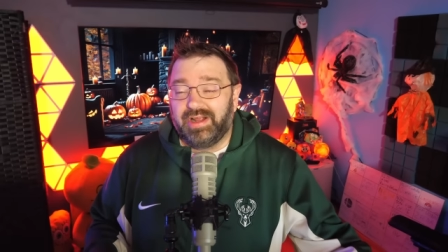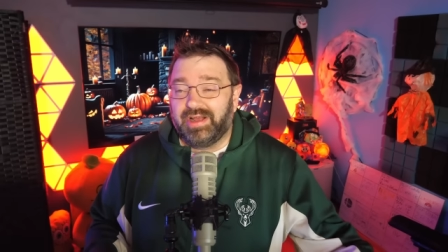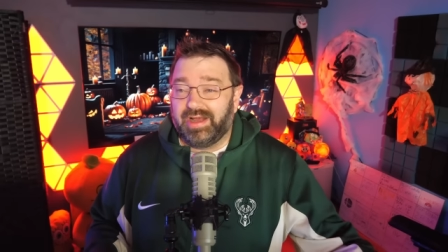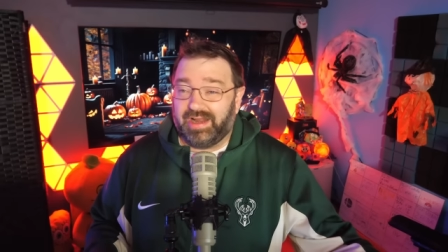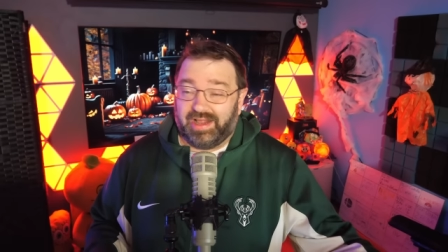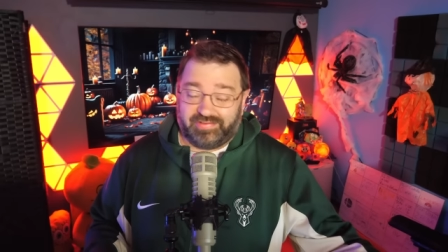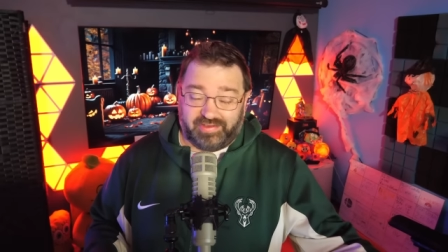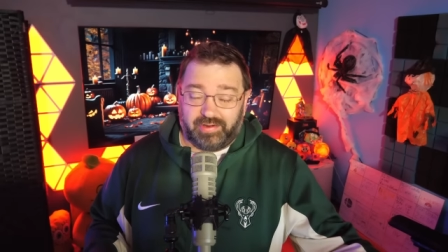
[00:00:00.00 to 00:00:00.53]
and
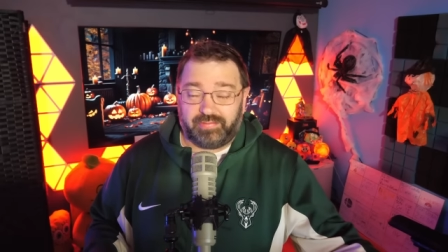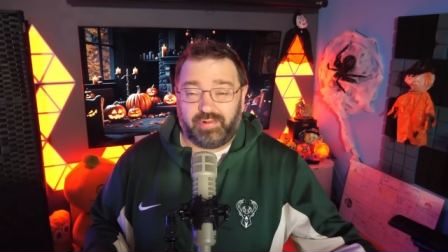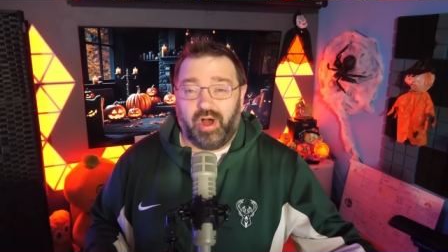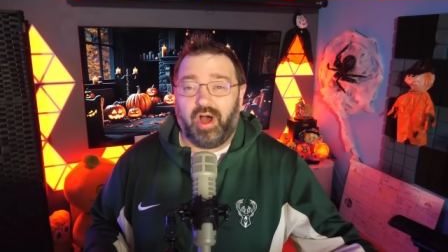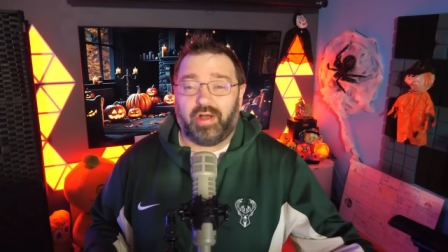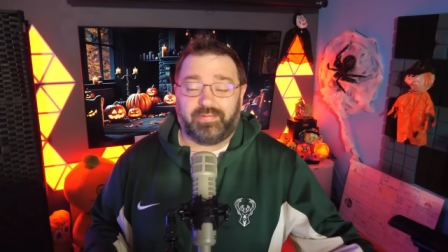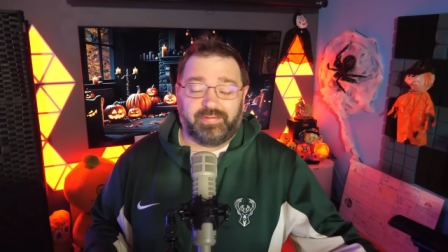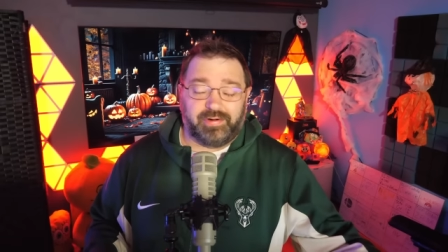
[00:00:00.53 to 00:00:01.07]
I say
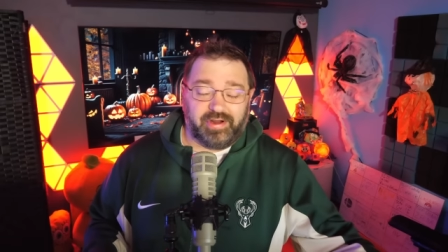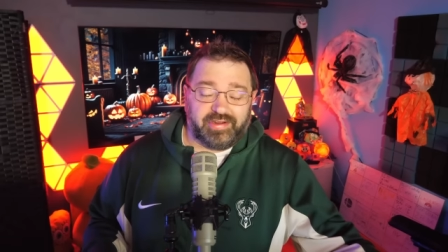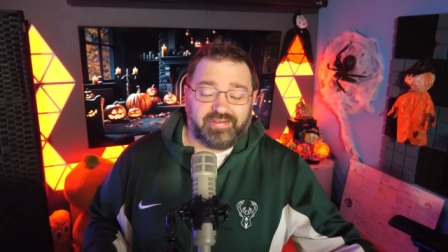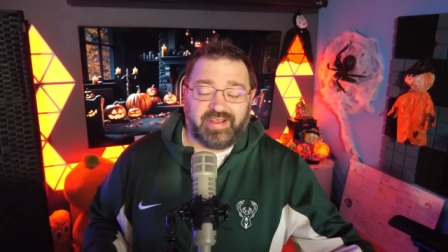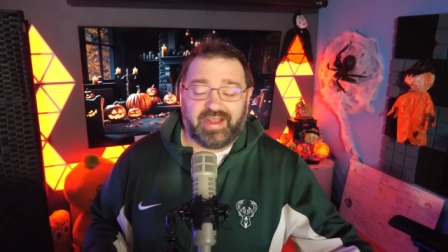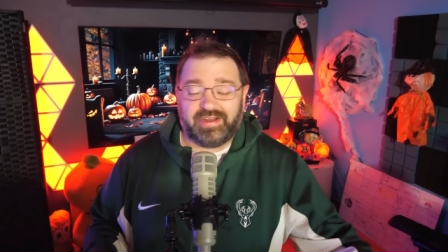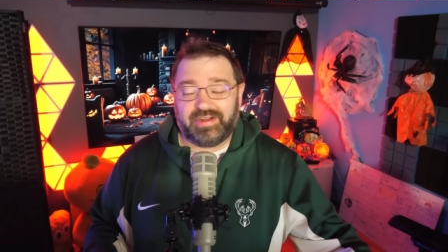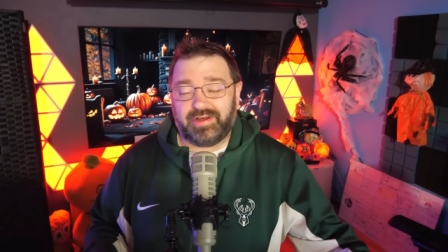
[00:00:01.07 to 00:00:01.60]
wrong for
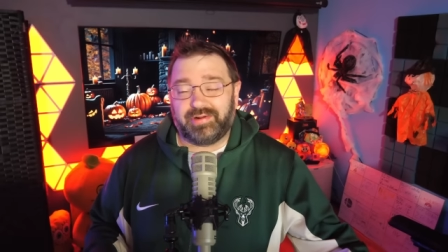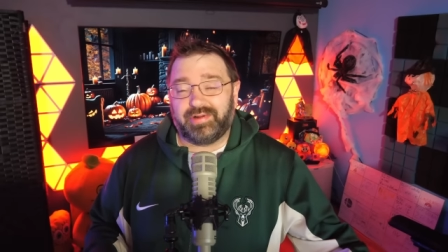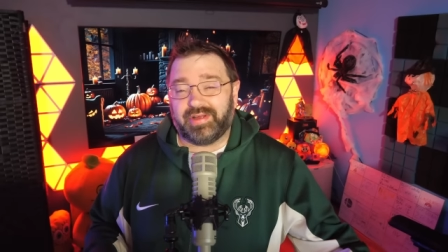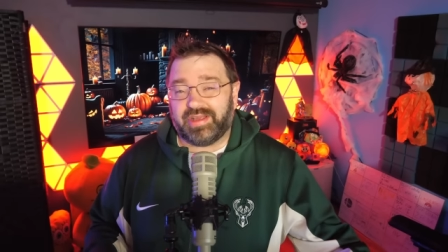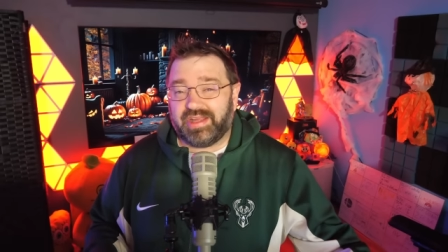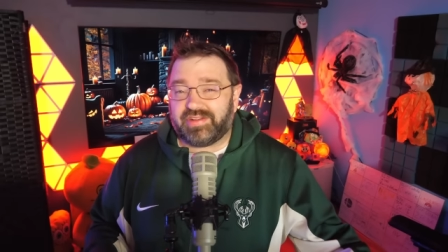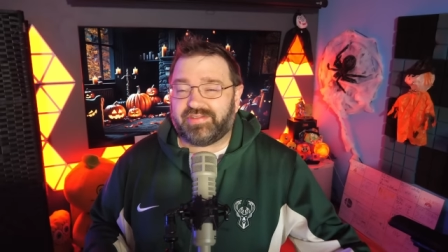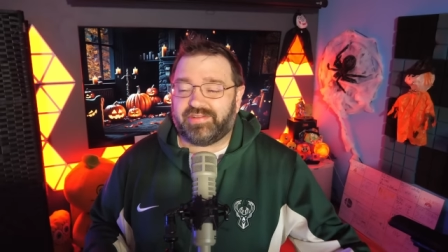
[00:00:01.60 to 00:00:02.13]
Nintendo,
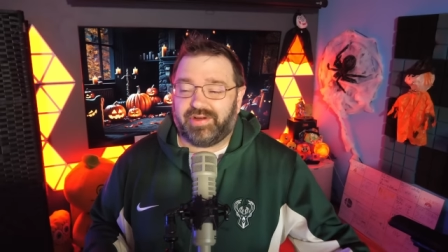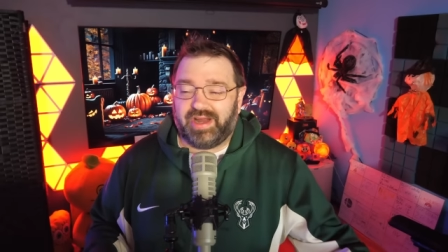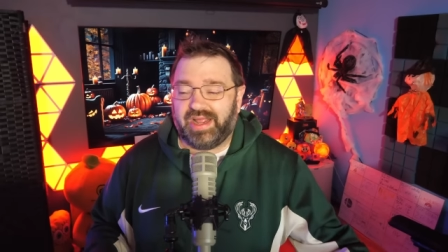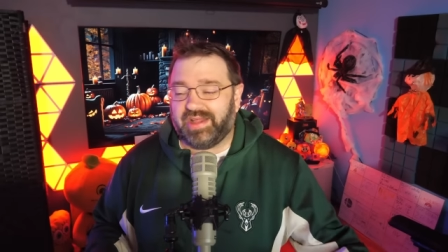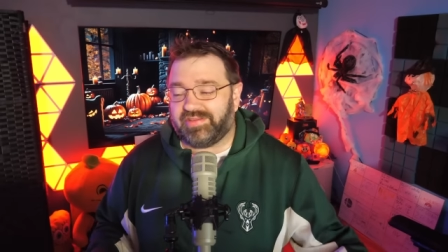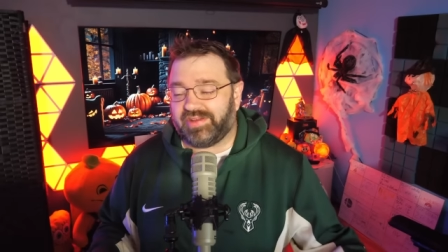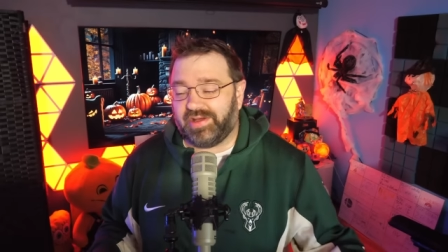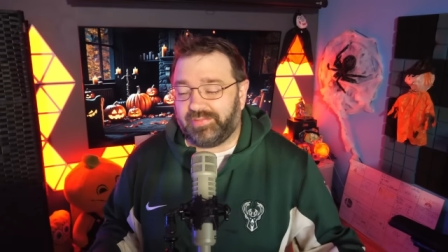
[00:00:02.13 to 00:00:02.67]
gets their
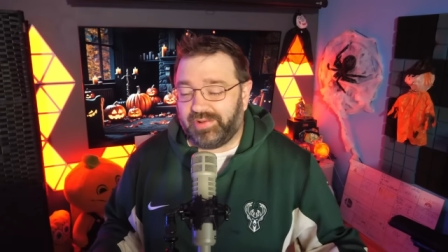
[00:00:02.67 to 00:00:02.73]
hands on